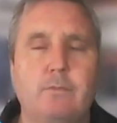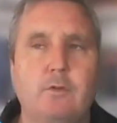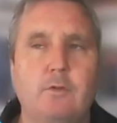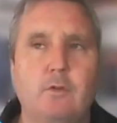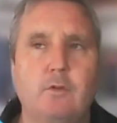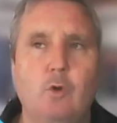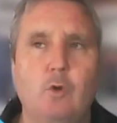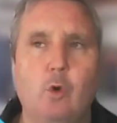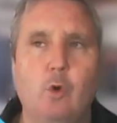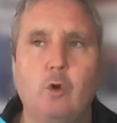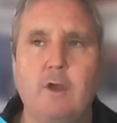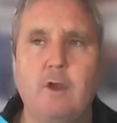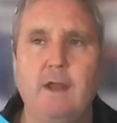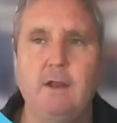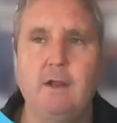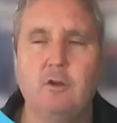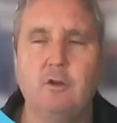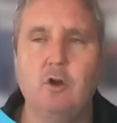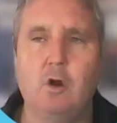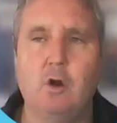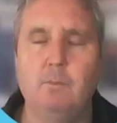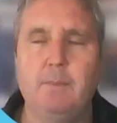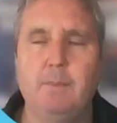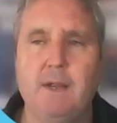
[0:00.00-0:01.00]
Organic
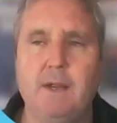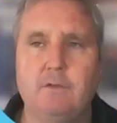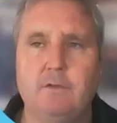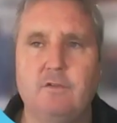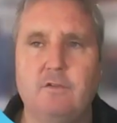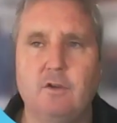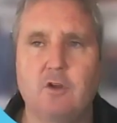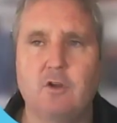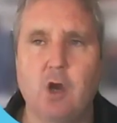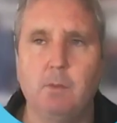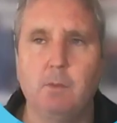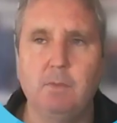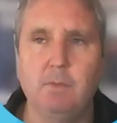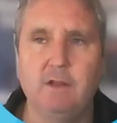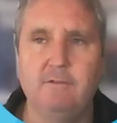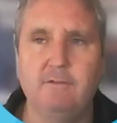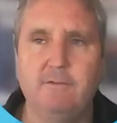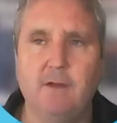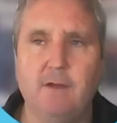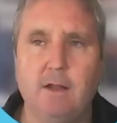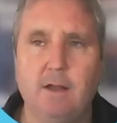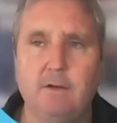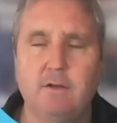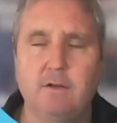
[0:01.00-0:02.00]
compounds are commonly
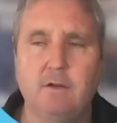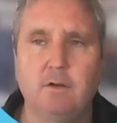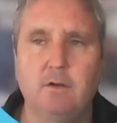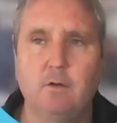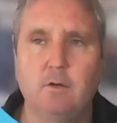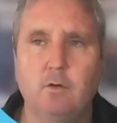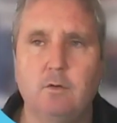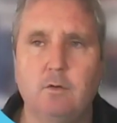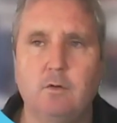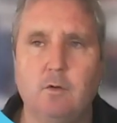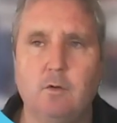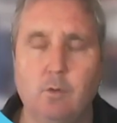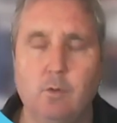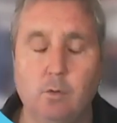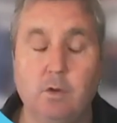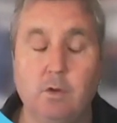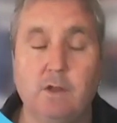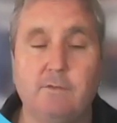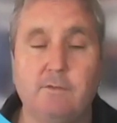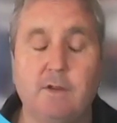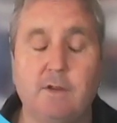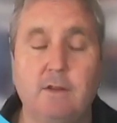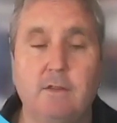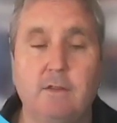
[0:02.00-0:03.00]
found in all
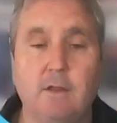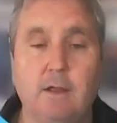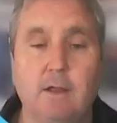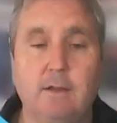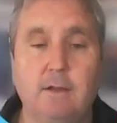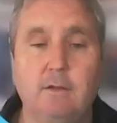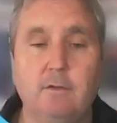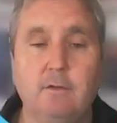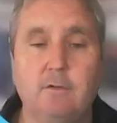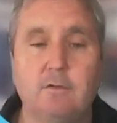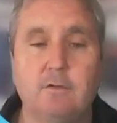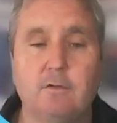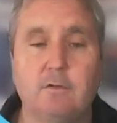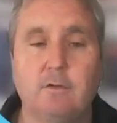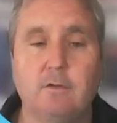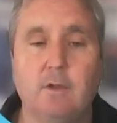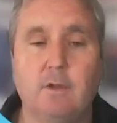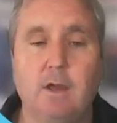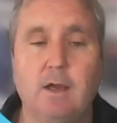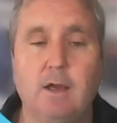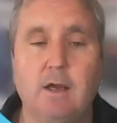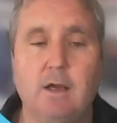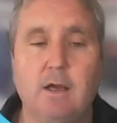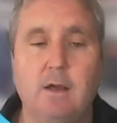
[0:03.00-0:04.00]
living things.
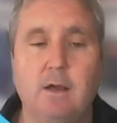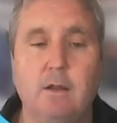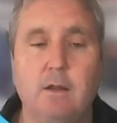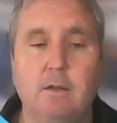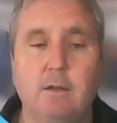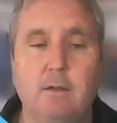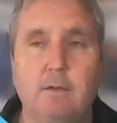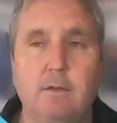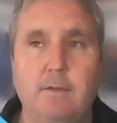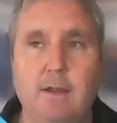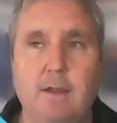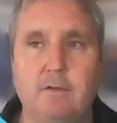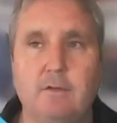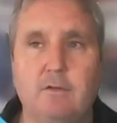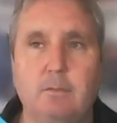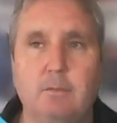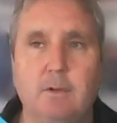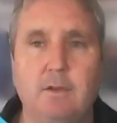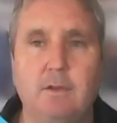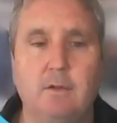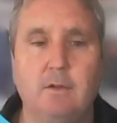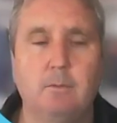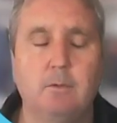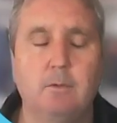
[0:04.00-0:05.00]
That's
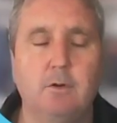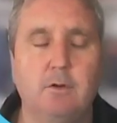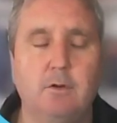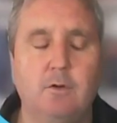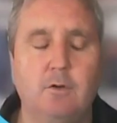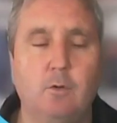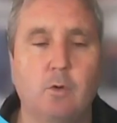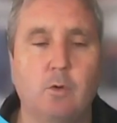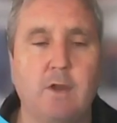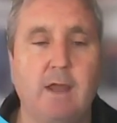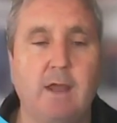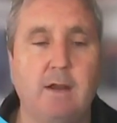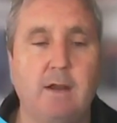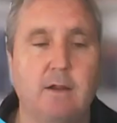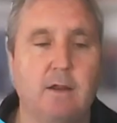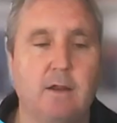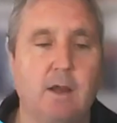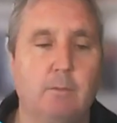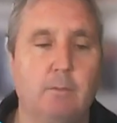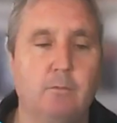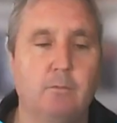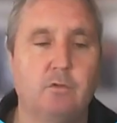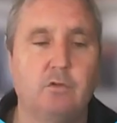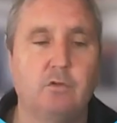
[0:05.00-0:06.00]
where the word organic
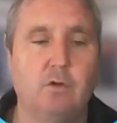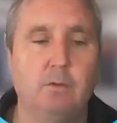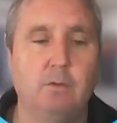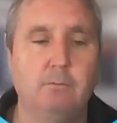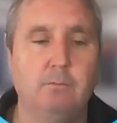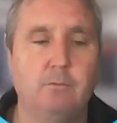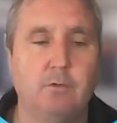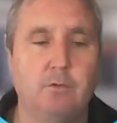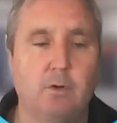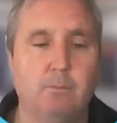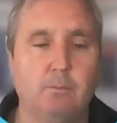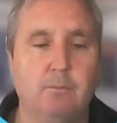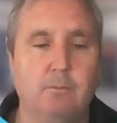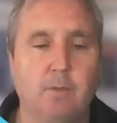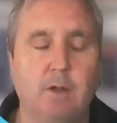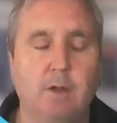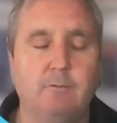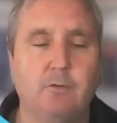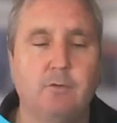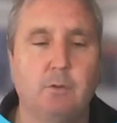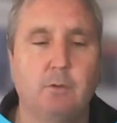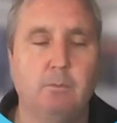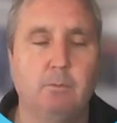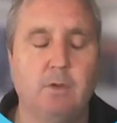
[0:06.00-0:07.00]
comes from
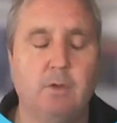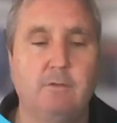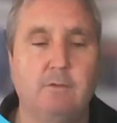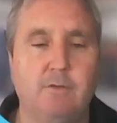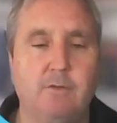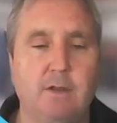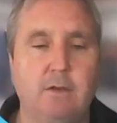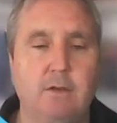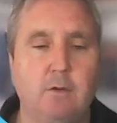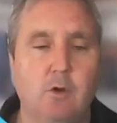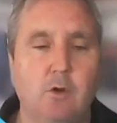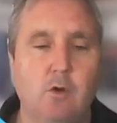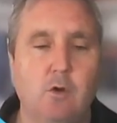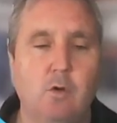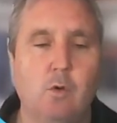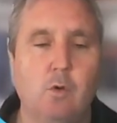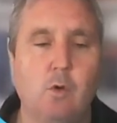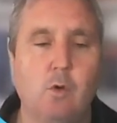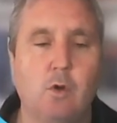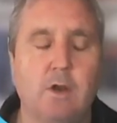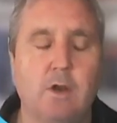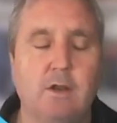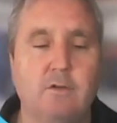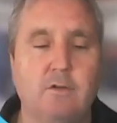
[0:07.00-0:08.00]
living
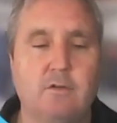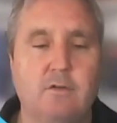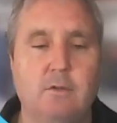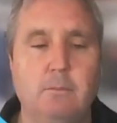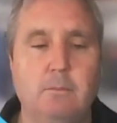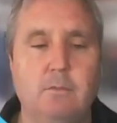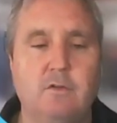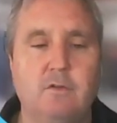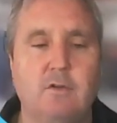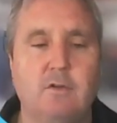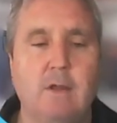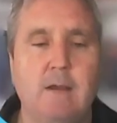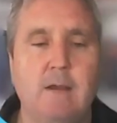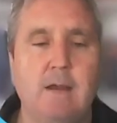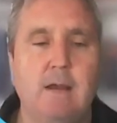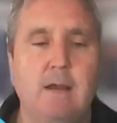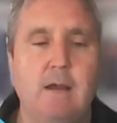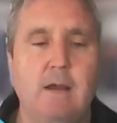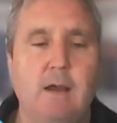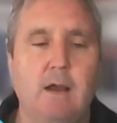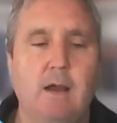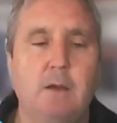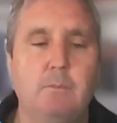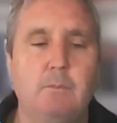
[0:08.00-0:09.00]
organisms.
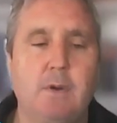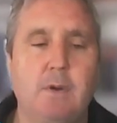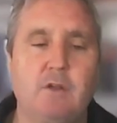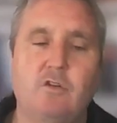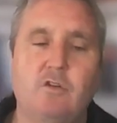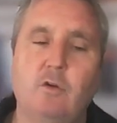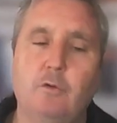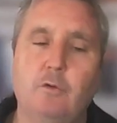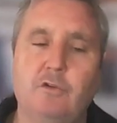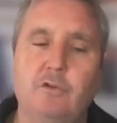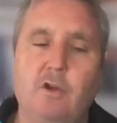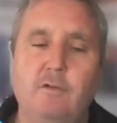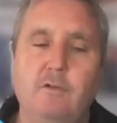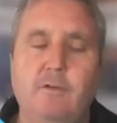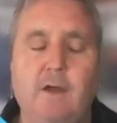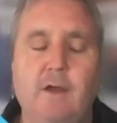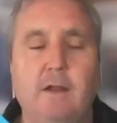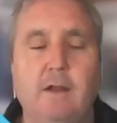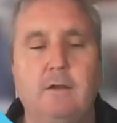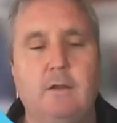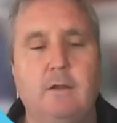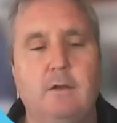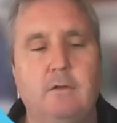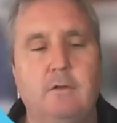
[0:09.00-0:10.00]
But it's also
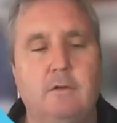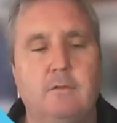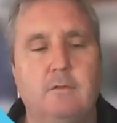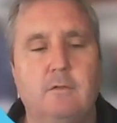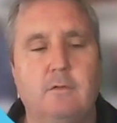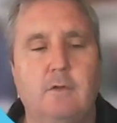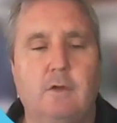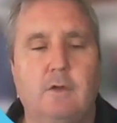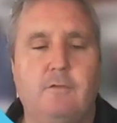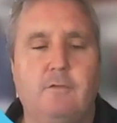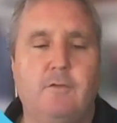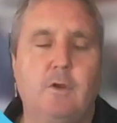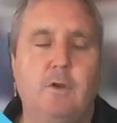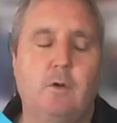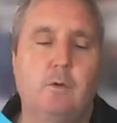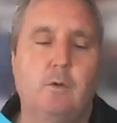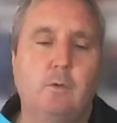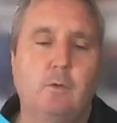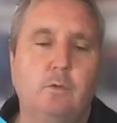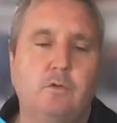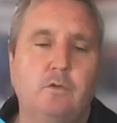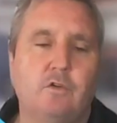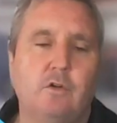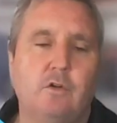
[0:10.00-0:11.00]
found in
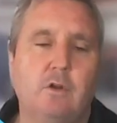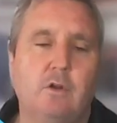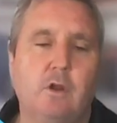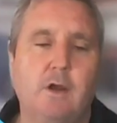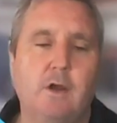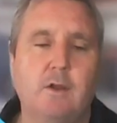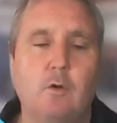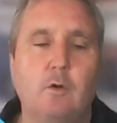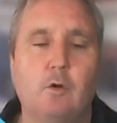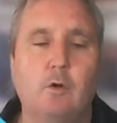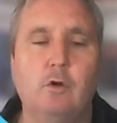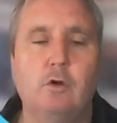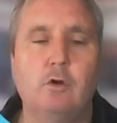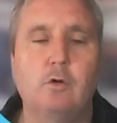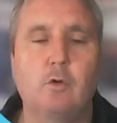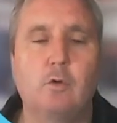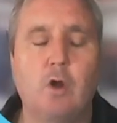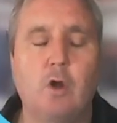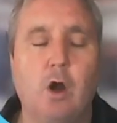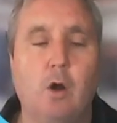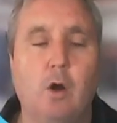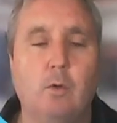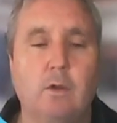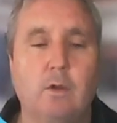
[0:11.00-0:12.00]
fuels like oil,
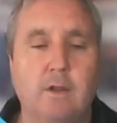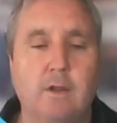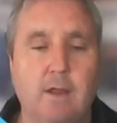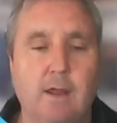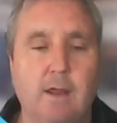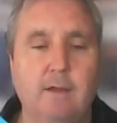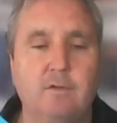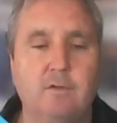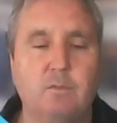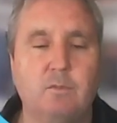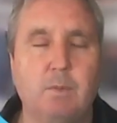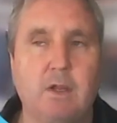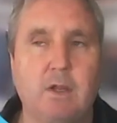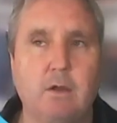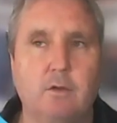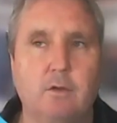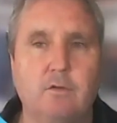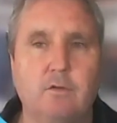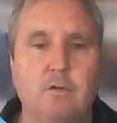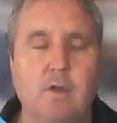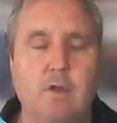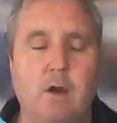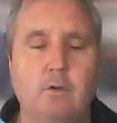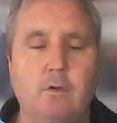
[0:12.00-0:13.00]
coal, and gas,
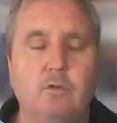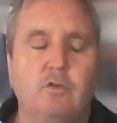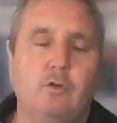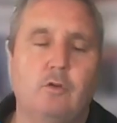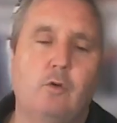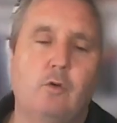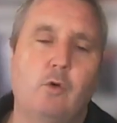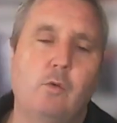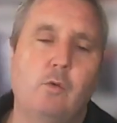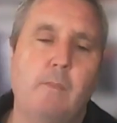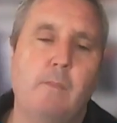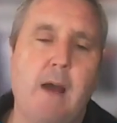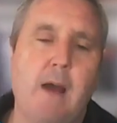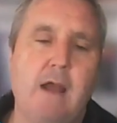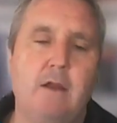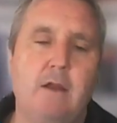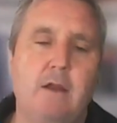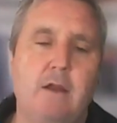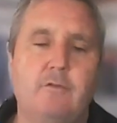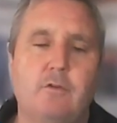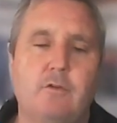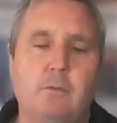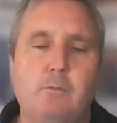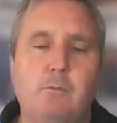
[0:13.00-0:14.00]
because those are all
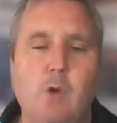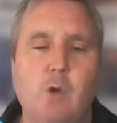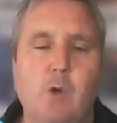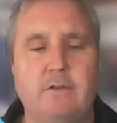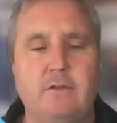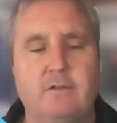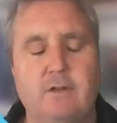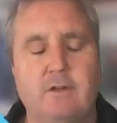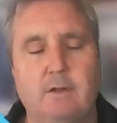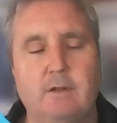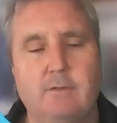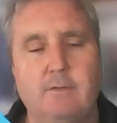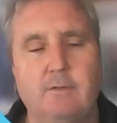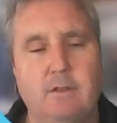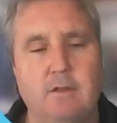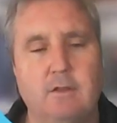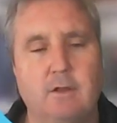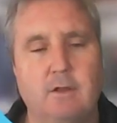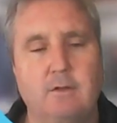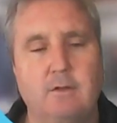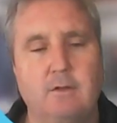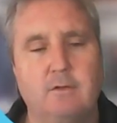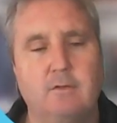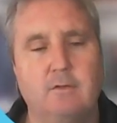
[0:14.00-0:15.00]
made from once living
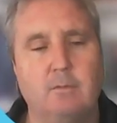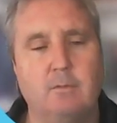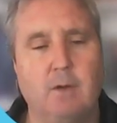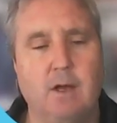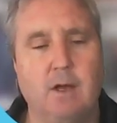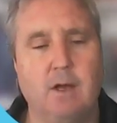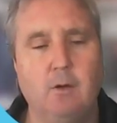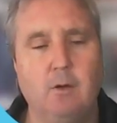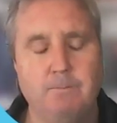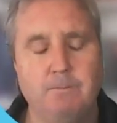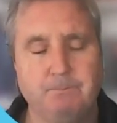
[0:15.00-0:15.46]
things as well.